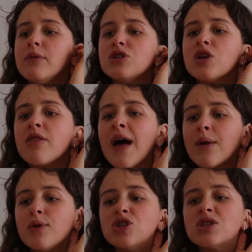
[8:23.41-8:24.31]
So
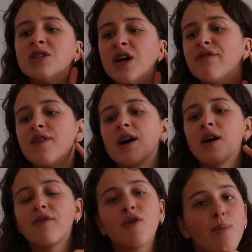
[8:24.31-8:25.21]
that would just
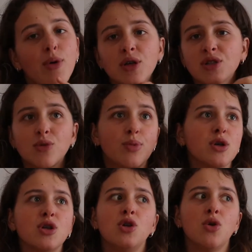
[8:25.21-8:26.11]
differ from person to
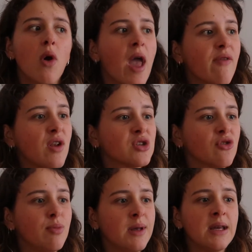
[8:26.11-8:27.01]
person, your heaviness
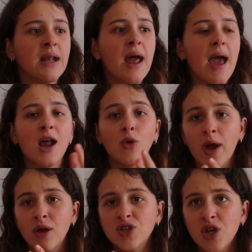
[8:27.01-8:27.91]
of bleed and where
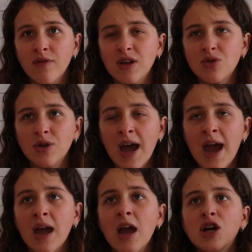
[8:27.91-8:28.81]
your cervix would
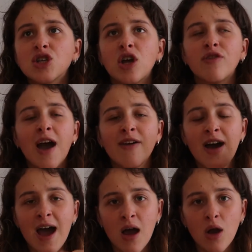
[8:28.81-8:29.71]
hang. So if you have
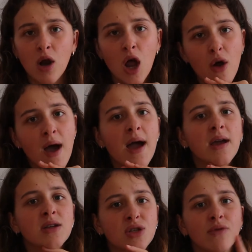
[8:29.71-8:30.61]
a low
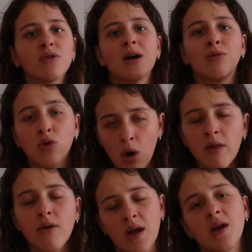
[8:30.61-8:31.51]
hanging cervix, I would
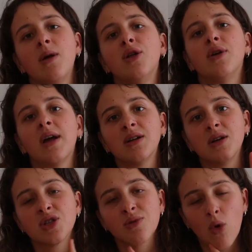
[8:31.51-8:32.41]
rather recommend you get in
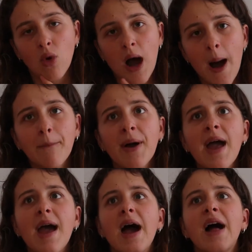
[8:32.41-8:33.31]
a small cup
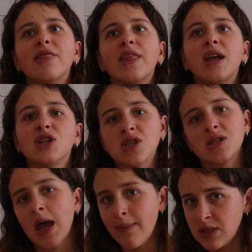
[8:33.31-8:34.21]
and then
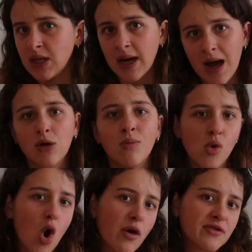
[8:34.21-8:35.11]
just emptying it out
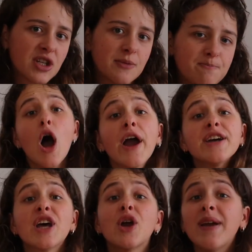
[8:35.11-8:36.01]
more often. Okay,
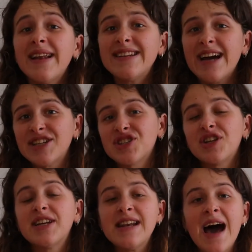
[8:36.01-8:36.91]
so I quickly touched
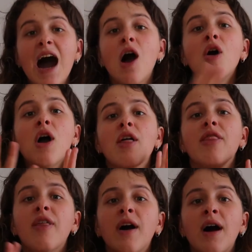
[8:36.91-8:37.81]
on it now,
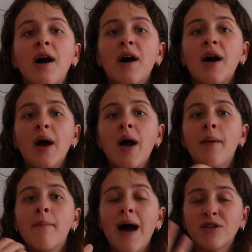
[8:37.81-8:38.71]
the
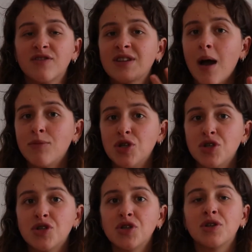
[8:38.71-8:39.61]
amount of times you
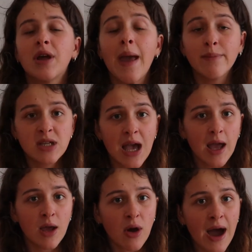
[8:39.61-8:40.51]
should empty
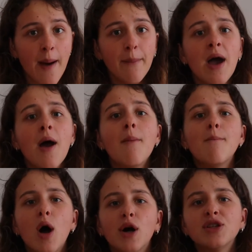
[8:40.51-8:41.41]
your cup.
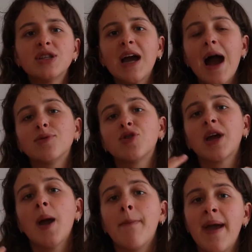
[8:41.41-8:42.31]
Most cups
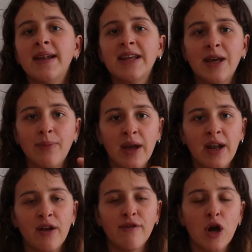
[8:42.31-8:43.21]
recommend keeping it
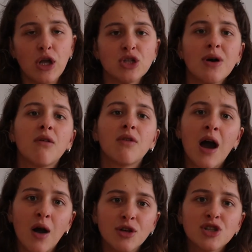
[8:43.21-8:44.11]
in for only 12
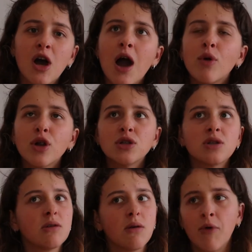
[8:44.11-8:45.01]
hours. So I wouldn't
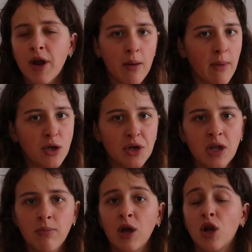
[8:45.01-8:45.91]
recommend you
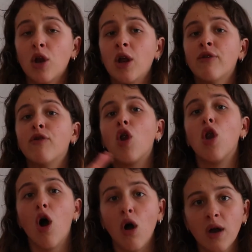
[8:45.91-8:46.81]
keeping it in for
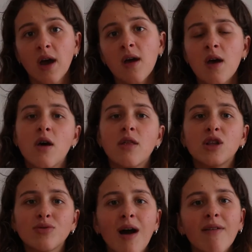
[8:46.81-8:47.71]
longer
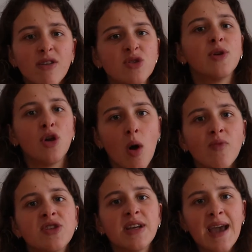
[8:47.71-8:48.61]
than 12 hours, but you
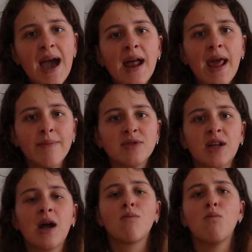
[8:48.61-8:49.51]
obviously can empty
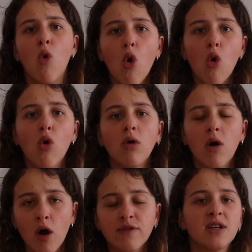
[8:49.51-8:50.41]
it out more
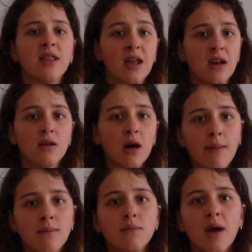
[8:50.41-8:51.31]
often than
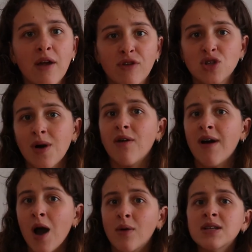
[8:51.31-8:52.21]
every 12
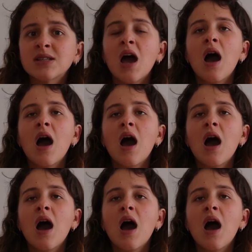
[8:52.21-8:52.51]
hours.